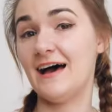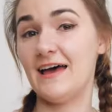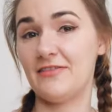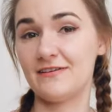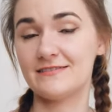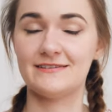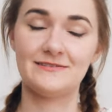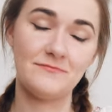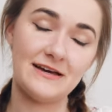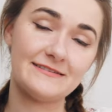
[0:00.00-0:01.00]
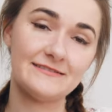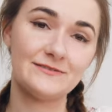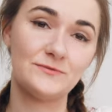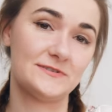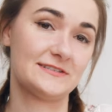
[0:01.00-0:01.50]
I think that
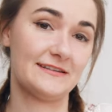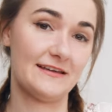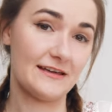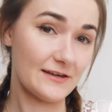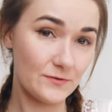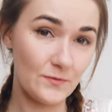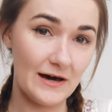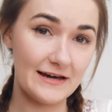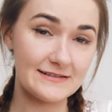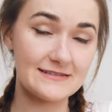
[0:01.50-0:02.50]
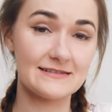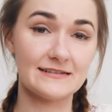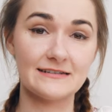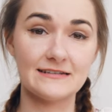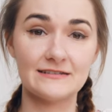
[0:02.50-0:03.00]
method with egg whites
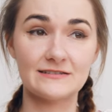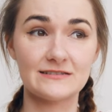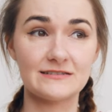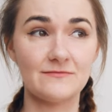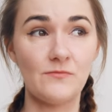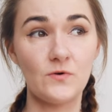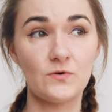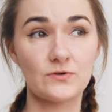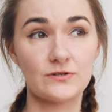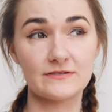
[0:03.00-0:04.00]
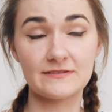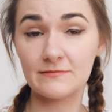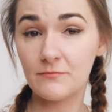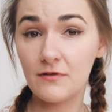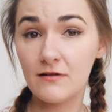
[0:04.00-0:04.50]
is more
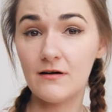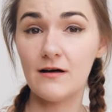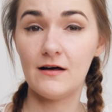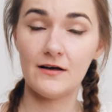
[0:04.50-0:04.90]
simple,